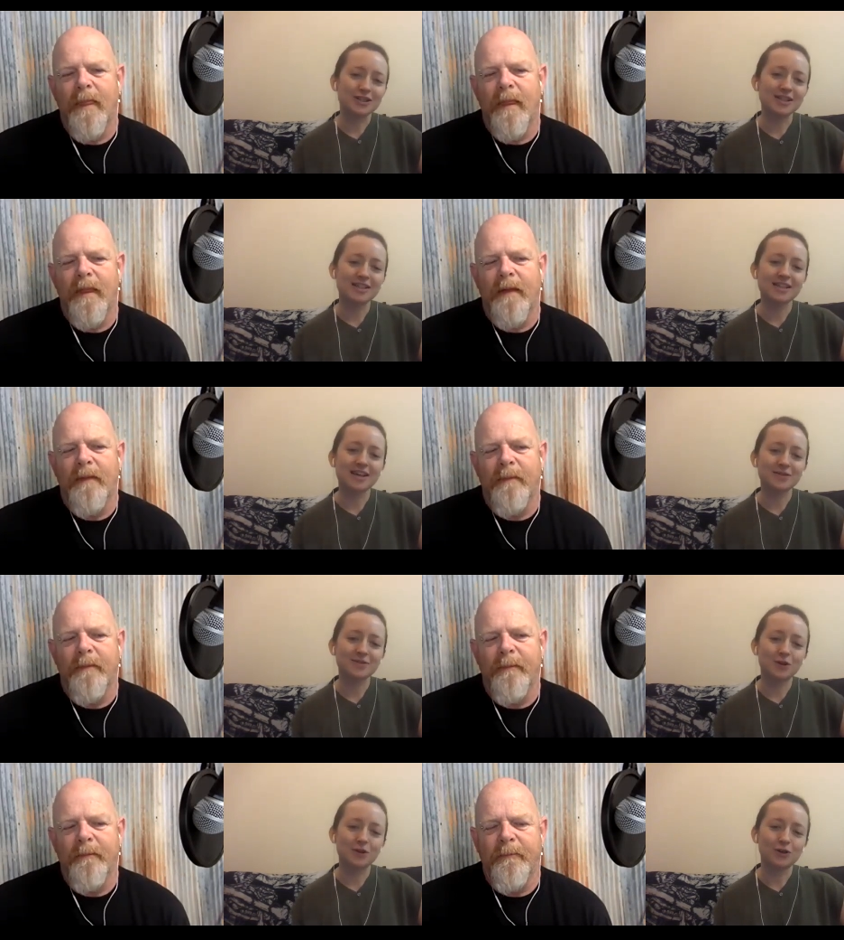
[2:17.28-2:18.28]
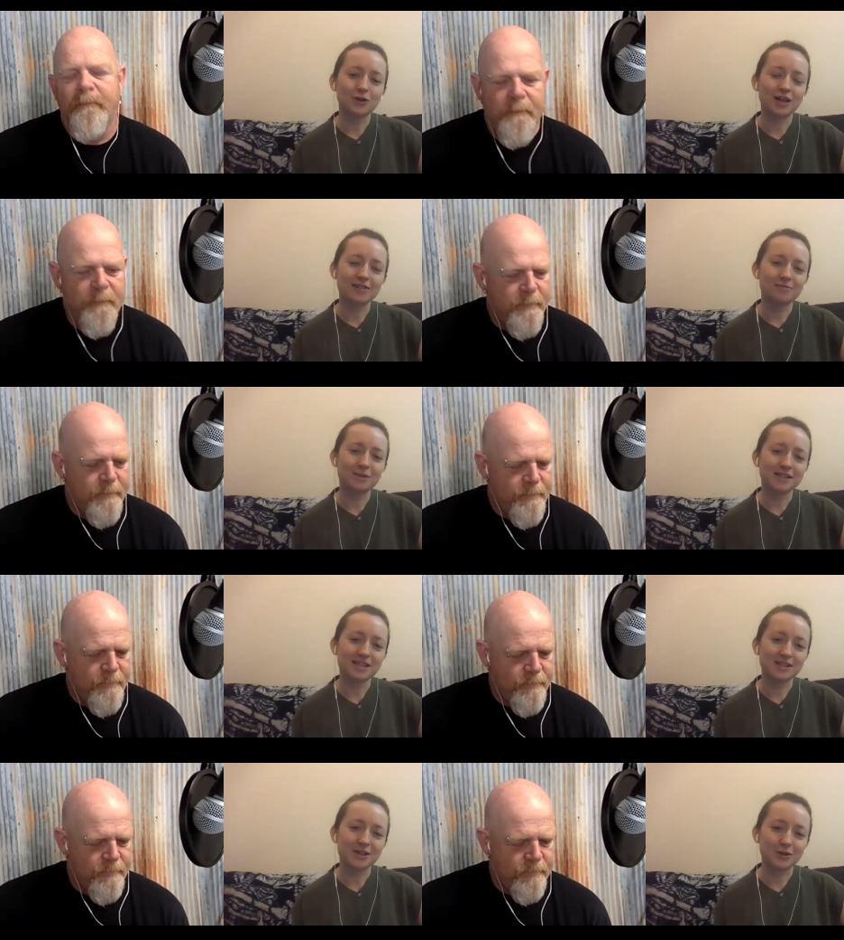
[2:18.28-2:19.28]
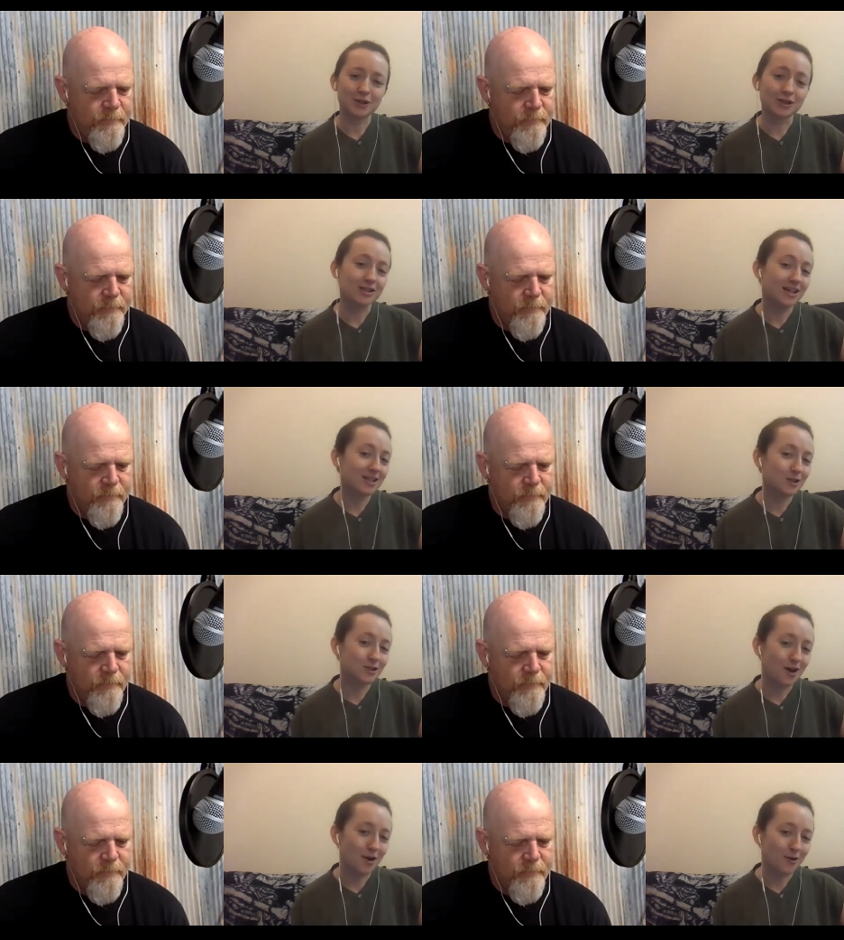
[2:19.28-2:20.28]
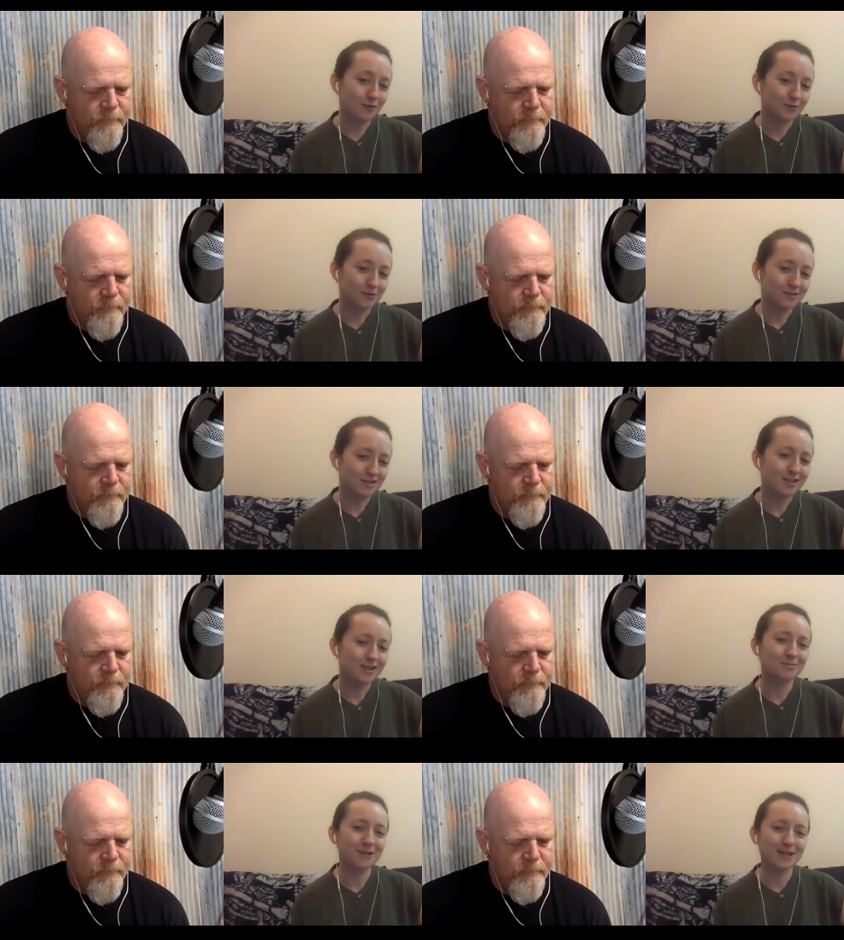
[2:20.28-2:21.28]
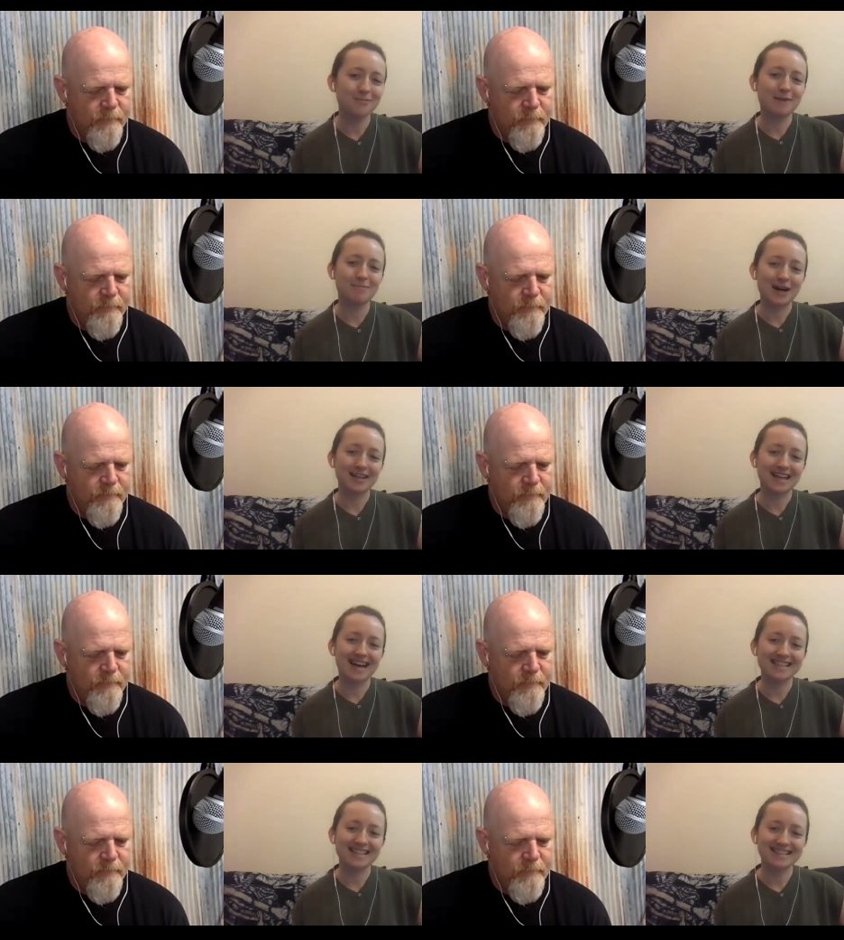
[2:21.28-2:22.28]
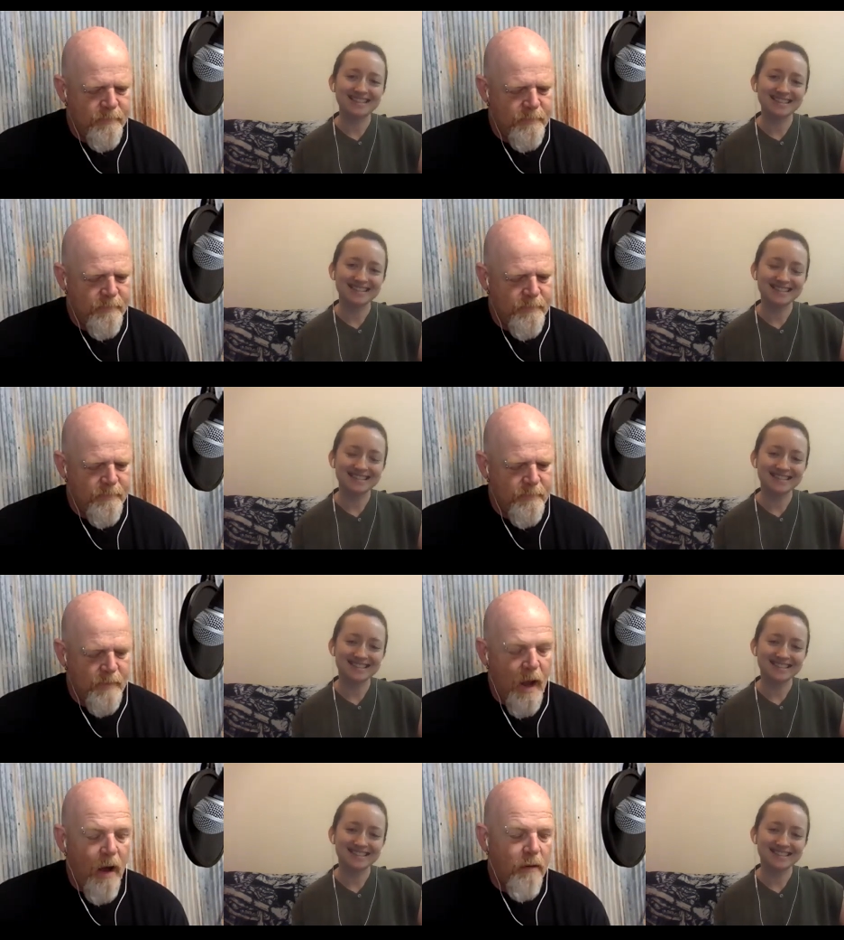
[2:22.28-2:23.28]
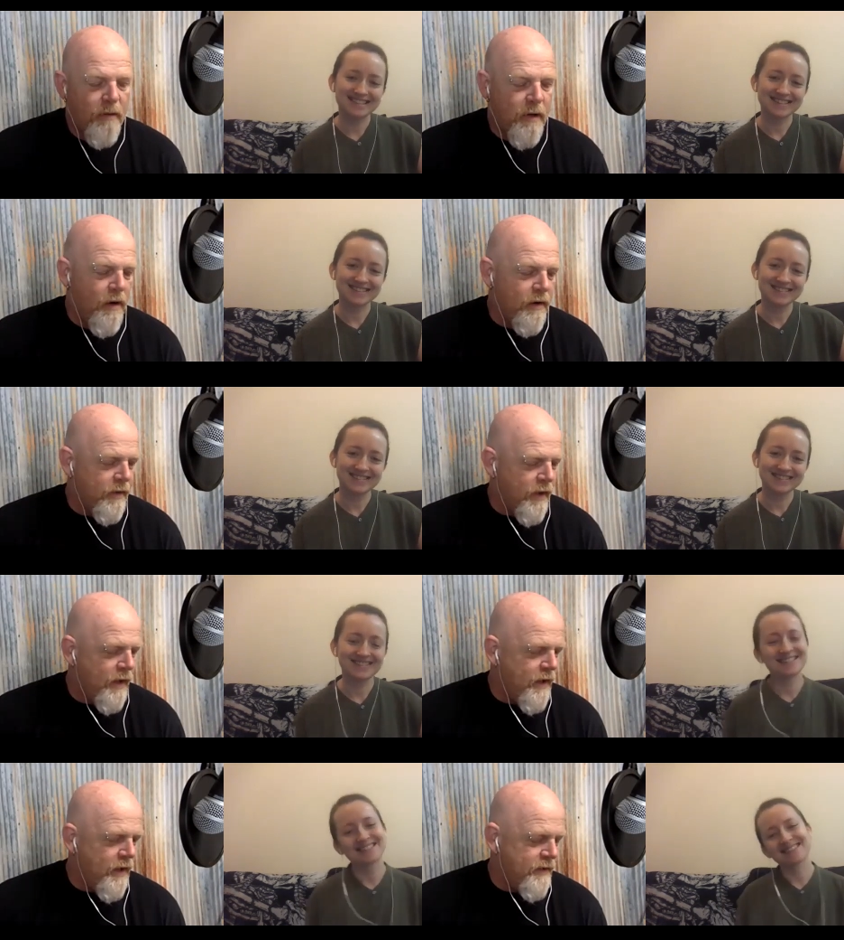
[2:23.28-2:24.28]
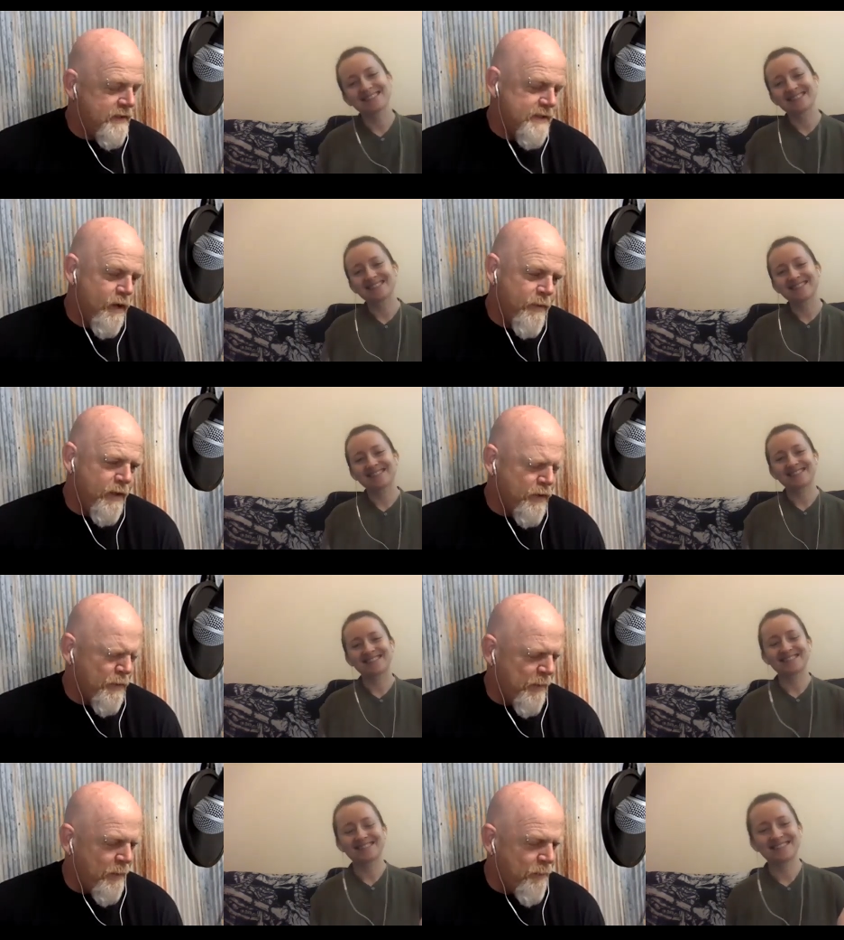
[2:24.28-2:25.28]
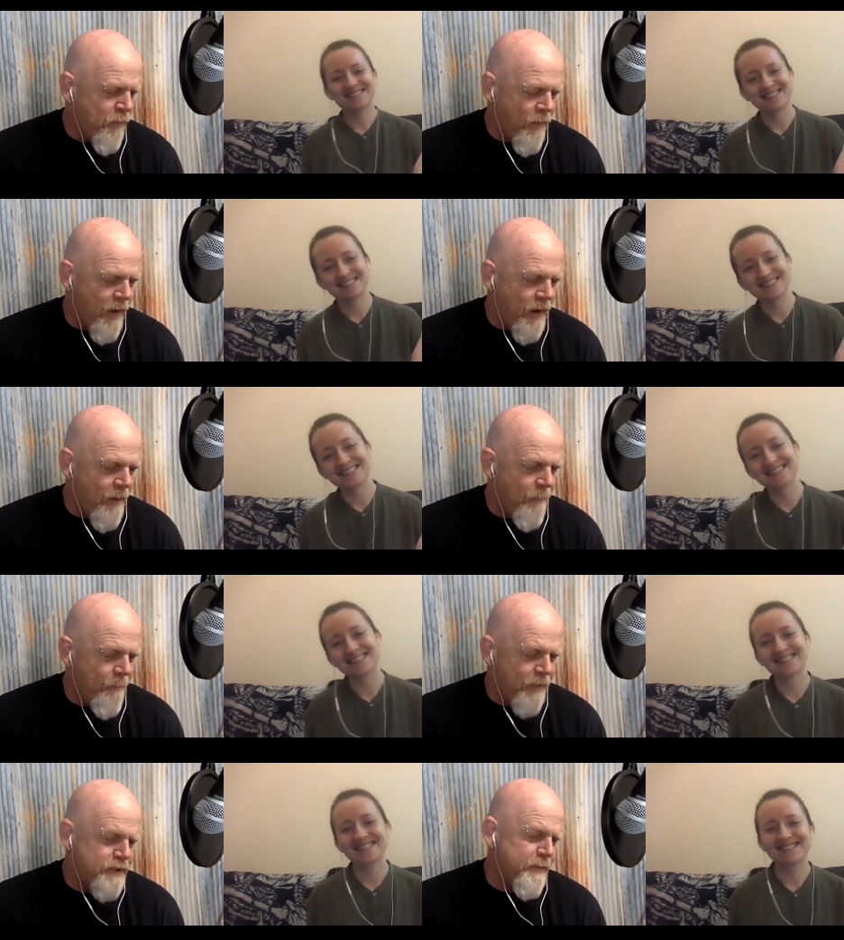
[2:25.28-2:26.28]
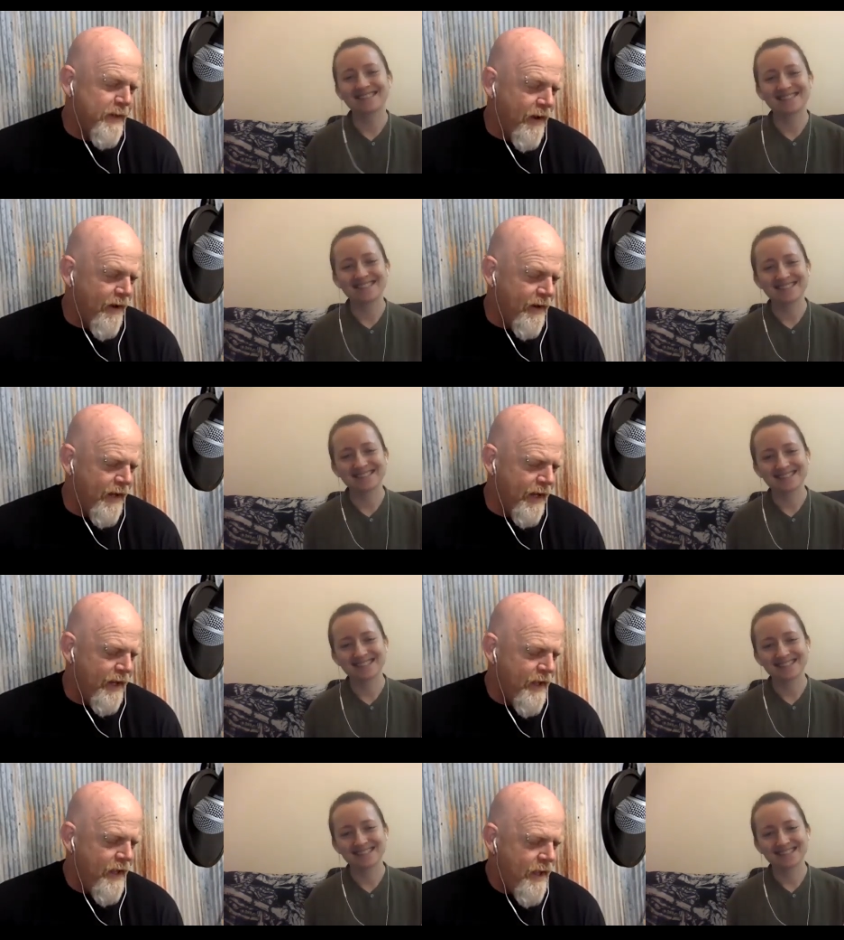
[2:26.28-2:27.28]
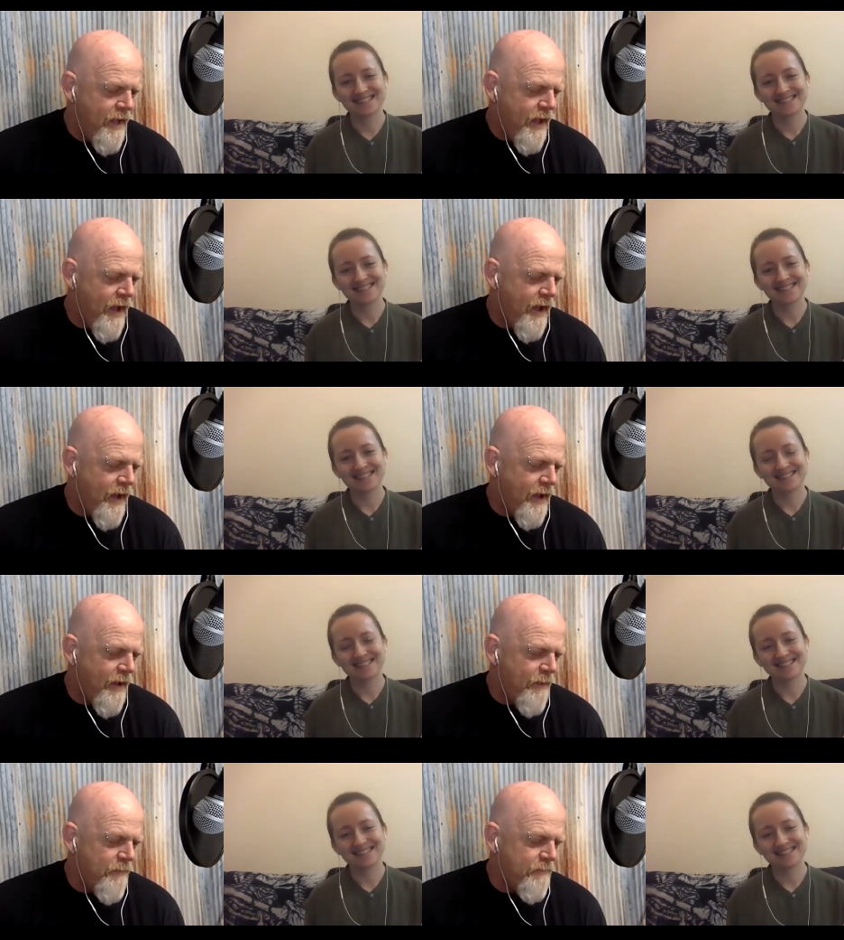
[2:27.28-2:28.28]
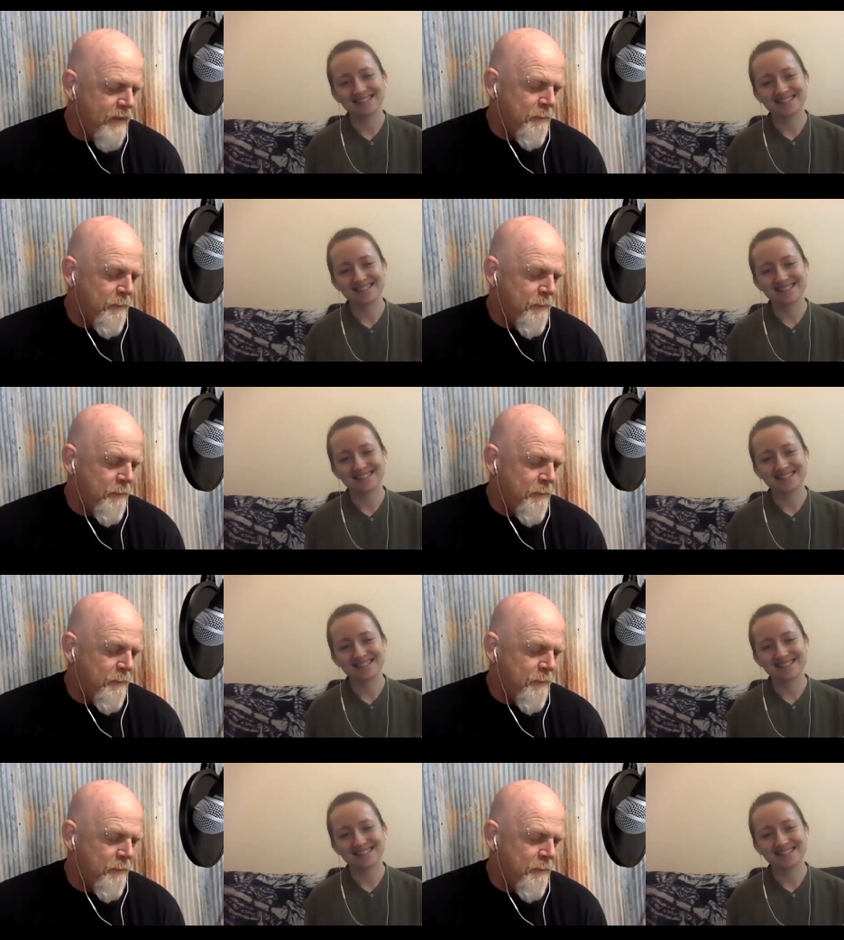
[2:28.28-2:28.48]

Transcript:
Speaker 1: successful creative business owners like yourself should be on my podcast?
Speaker 2: Oh, God. There's so many good people. Benjamin Hardy, Nick